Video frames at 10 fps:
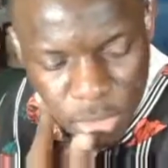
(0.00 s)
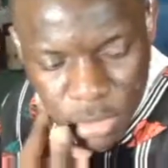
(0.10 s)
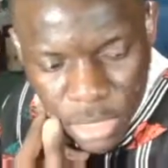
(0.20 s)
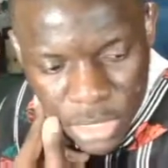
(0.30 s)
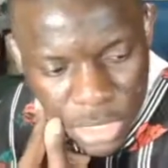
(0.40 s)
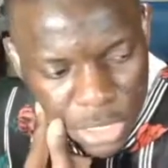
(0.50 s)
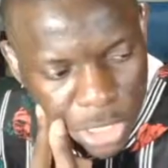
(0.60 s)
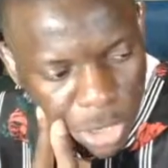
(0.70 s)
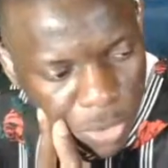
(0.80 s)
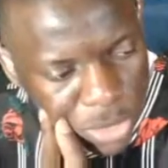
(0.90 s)
Like the
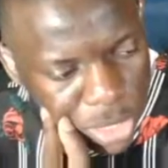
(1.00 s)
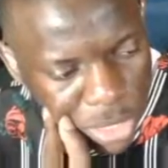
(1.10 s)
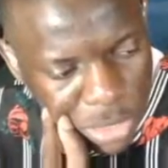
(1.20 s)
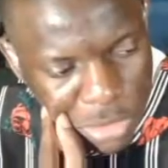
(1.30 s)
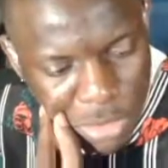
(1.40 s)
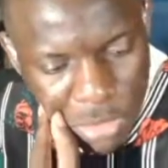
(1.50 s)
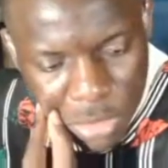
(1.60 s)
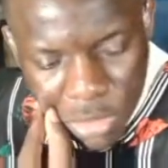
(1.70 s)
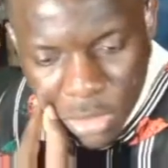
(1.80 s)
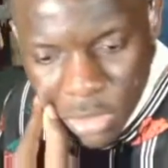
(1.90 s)
girl that I mean,
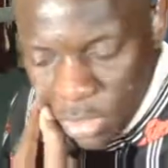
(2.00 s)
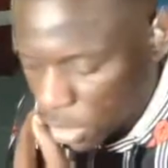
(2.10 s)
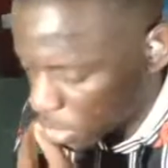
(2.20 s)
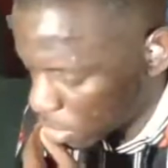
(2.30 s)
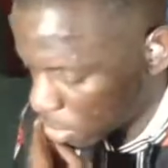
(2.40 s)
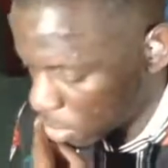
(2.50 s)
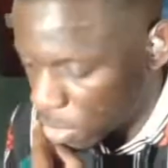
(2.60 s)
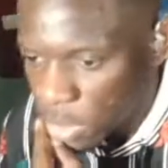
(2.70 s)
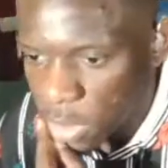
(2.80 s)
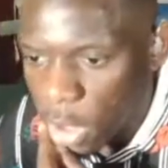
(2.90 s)
he said almost
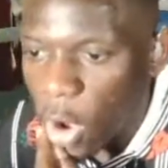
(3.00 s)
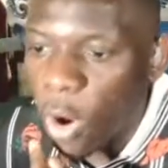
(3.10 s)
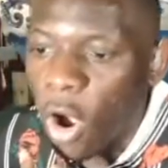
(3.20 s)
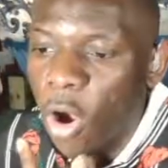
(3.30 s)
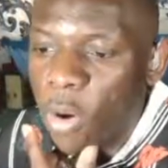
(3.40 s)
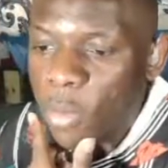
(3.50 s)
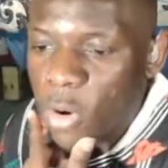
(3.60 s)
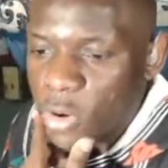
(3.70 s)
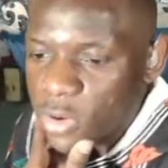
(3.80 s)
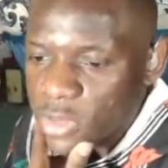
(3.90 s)
like not all of them
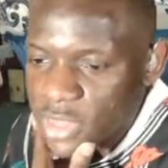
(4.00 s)
obviously.